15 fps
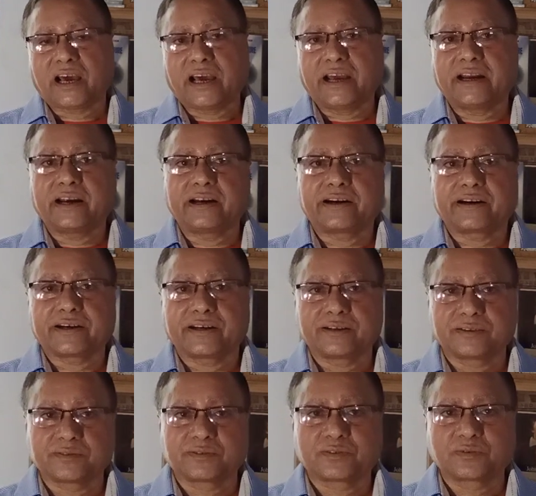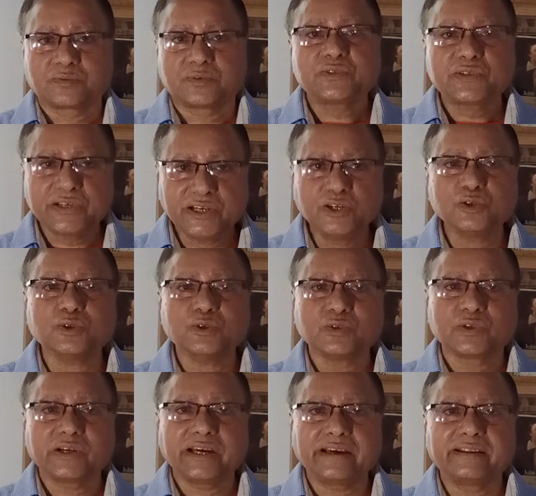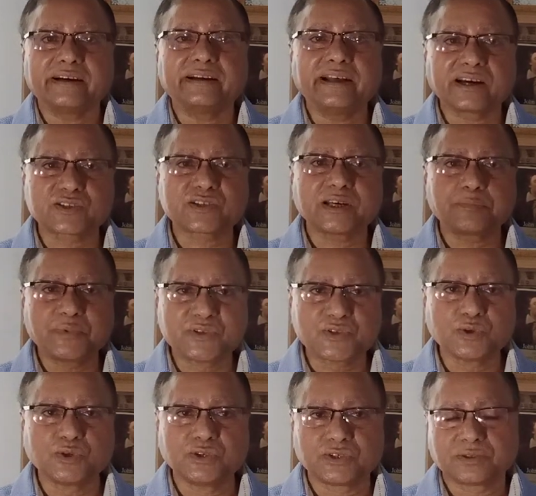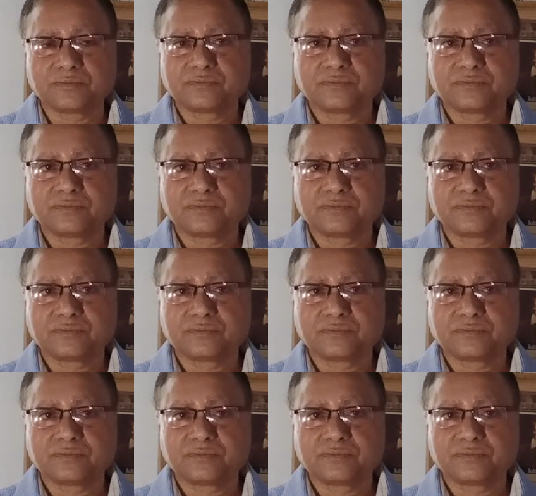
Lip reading: and see you in the next episode.